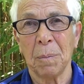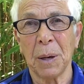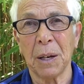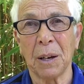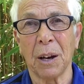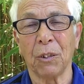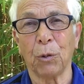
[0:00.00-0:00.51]

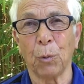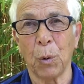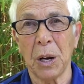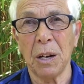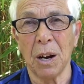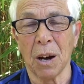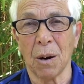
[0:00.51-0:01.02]
because
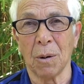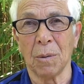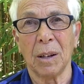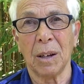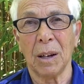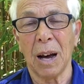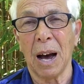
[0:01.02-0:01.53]
we know
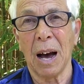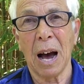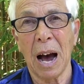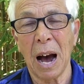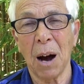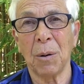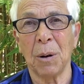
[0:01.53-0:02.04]
how